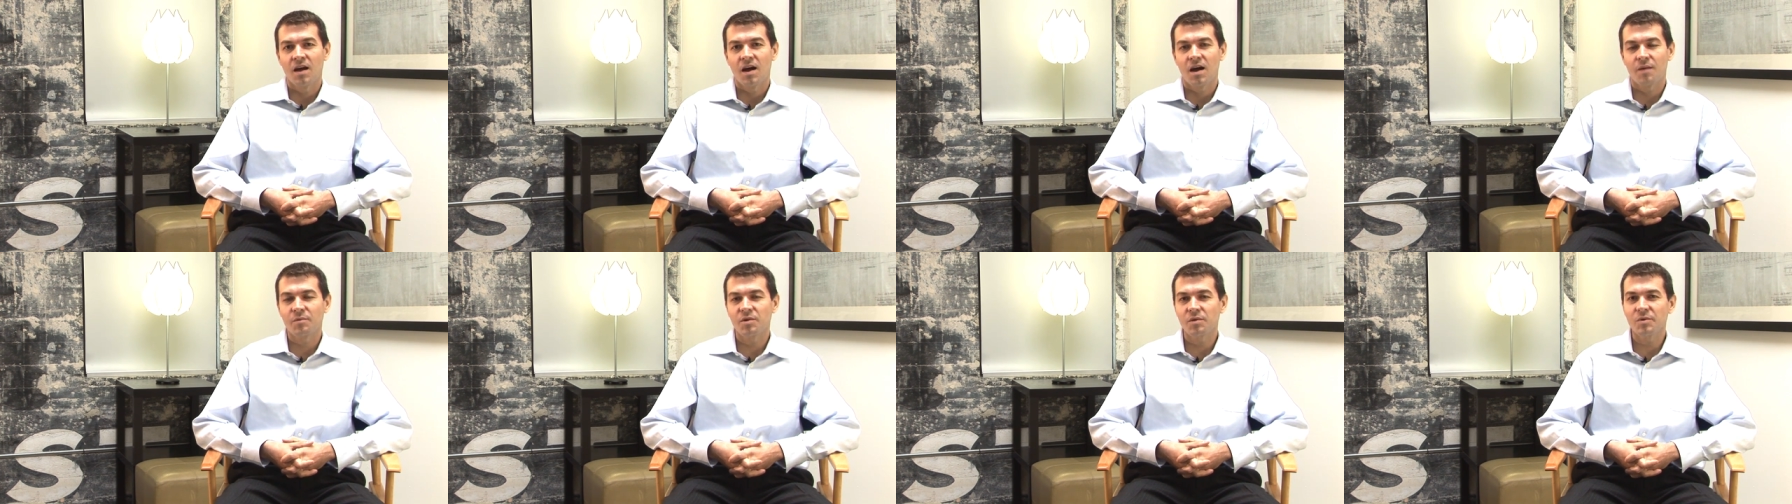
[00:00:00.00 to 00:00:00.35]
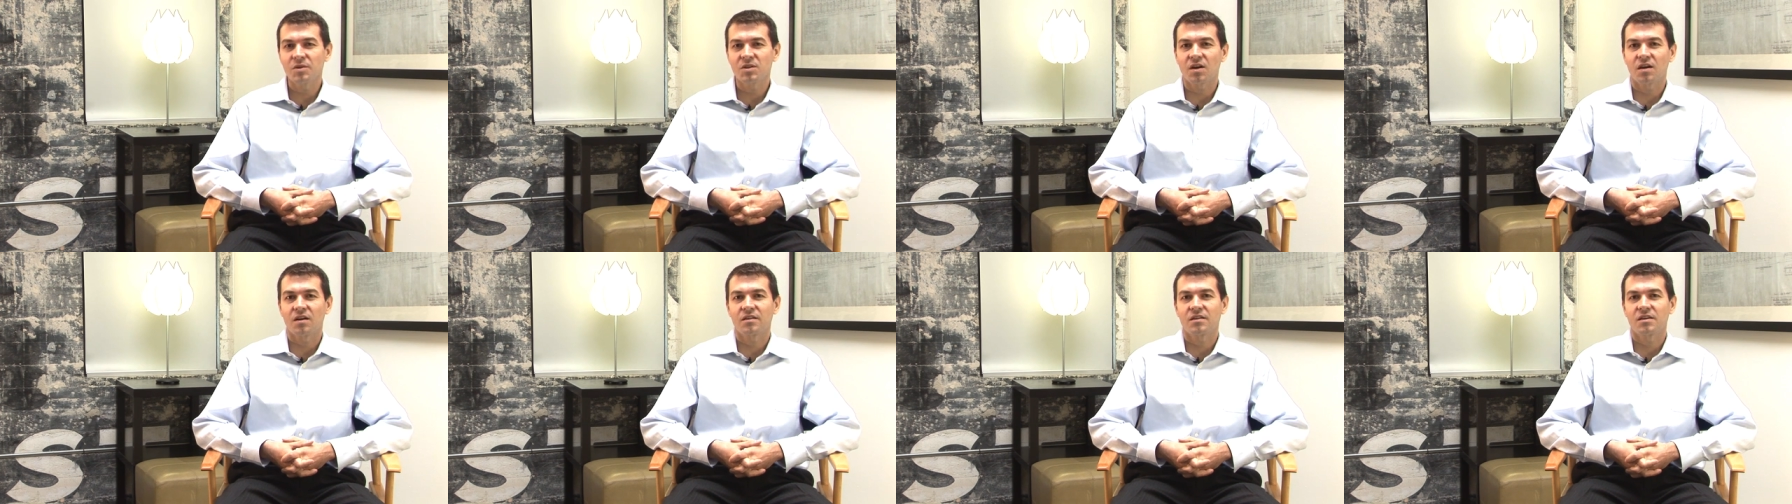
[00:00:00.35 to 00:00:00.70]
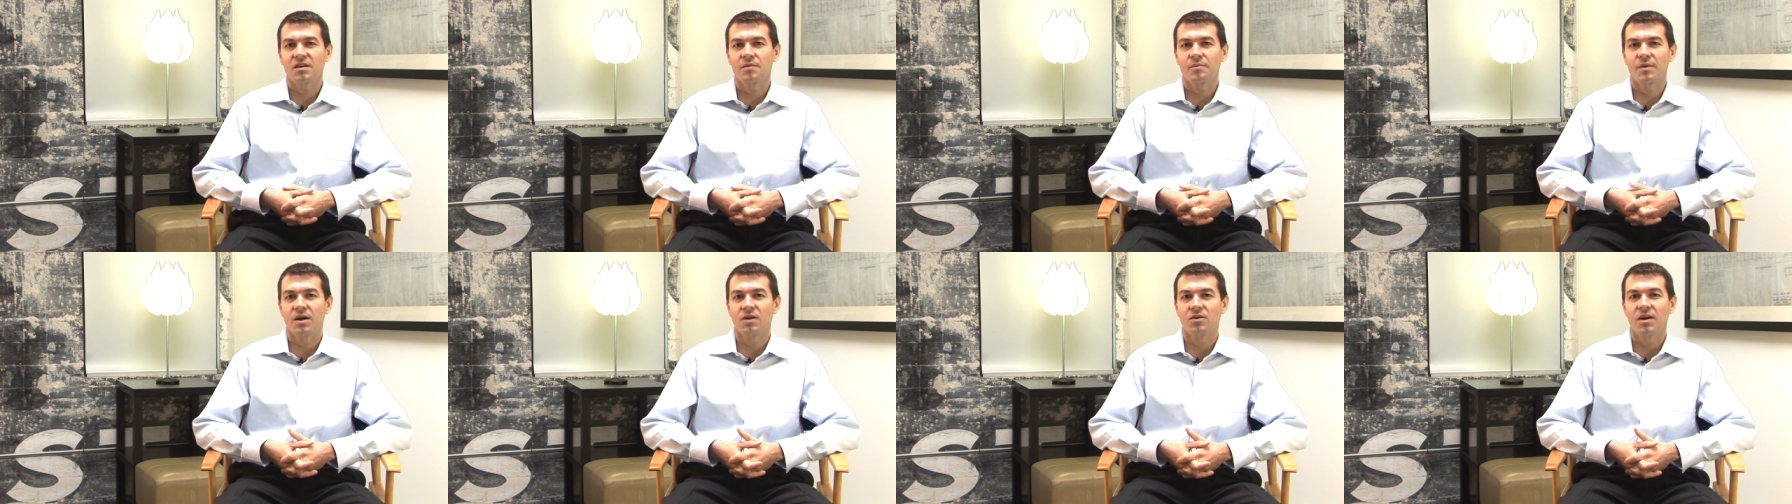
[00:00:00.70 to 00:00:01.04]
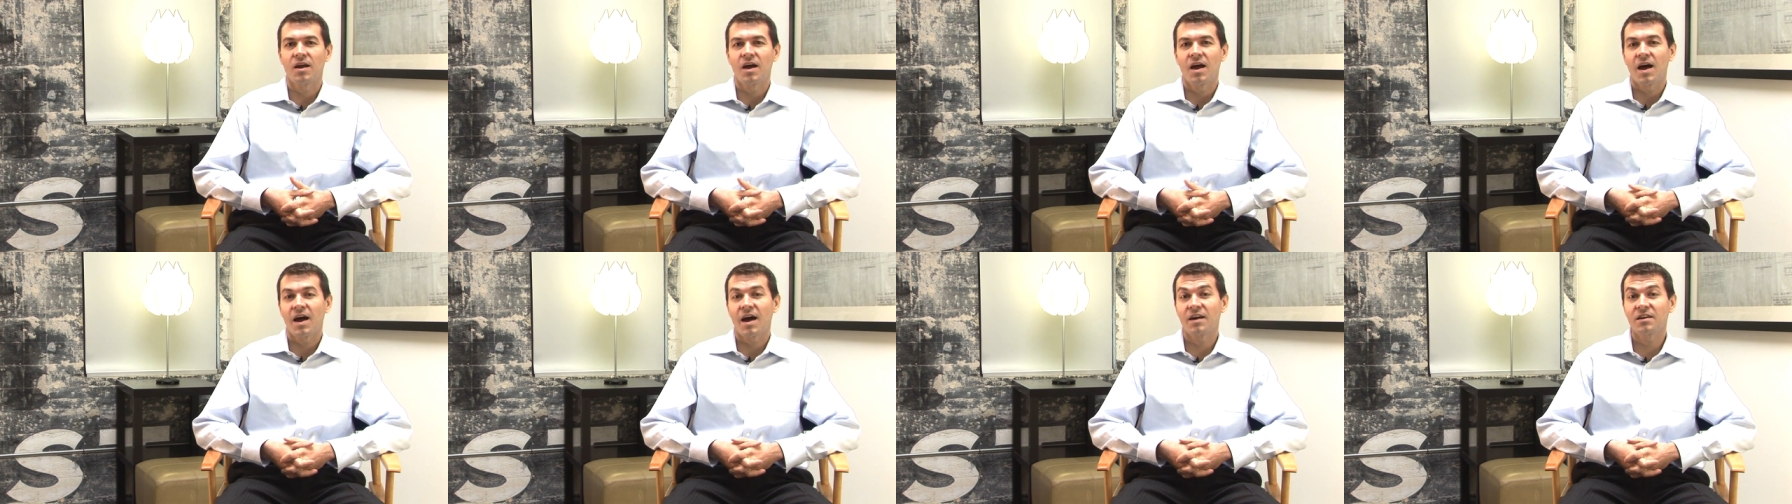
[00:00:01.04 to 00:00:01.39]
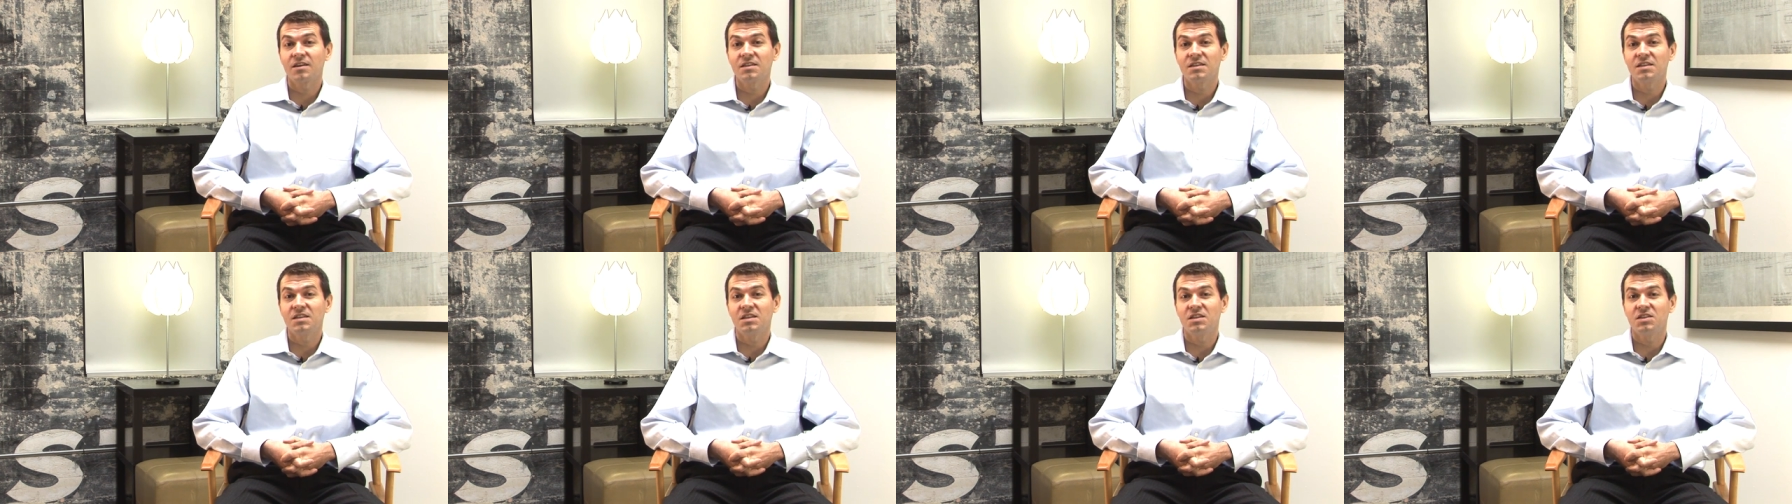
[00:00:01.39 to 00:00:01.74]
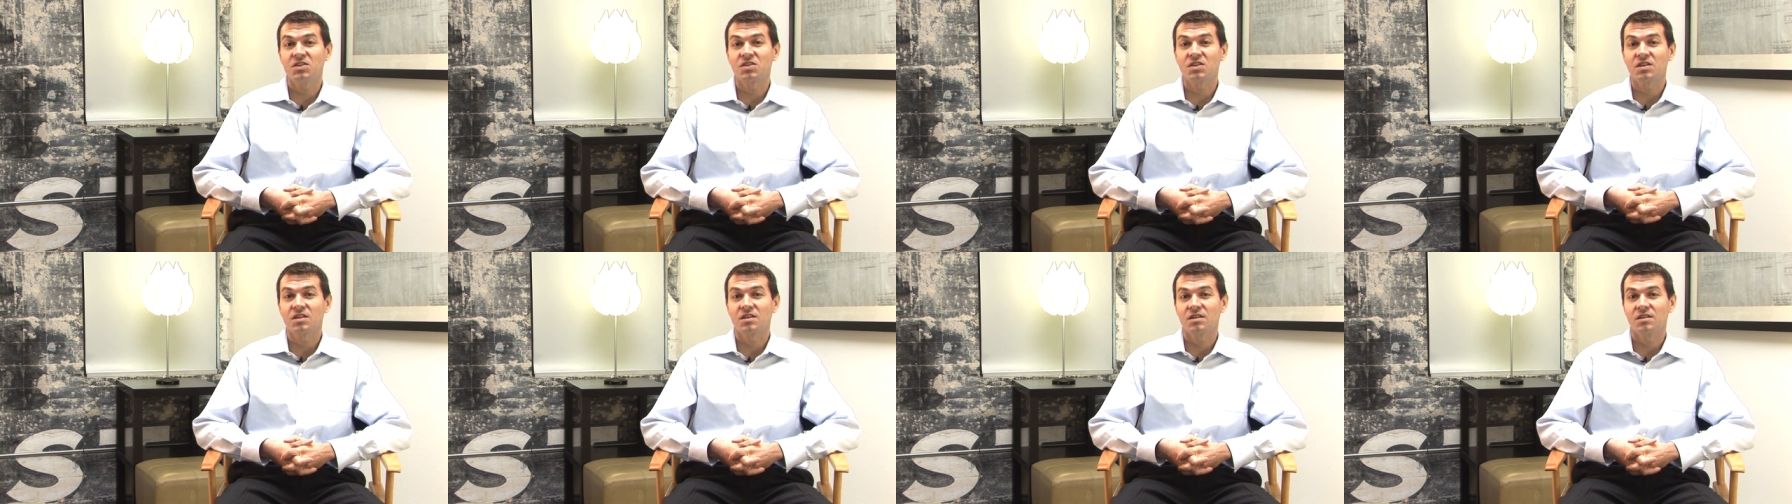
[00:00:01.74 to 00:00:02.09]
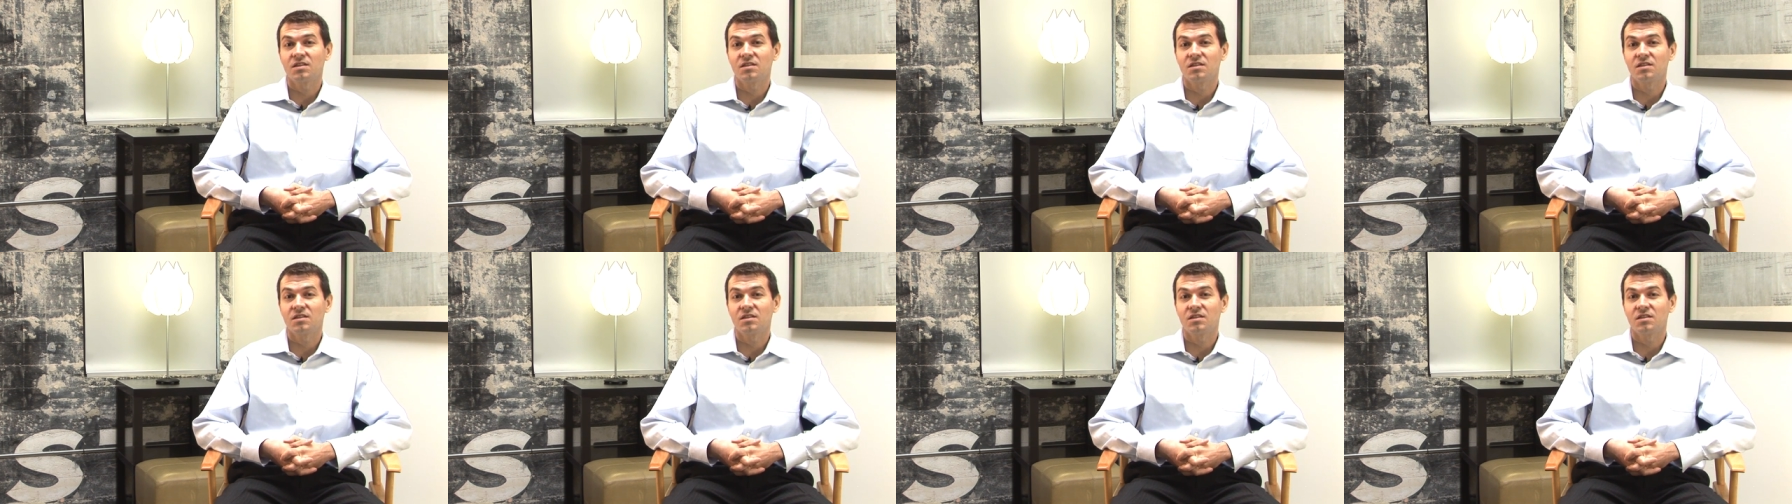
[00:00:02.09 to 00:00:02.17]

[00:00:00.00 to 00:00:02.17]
I'm going to be talking about how to teach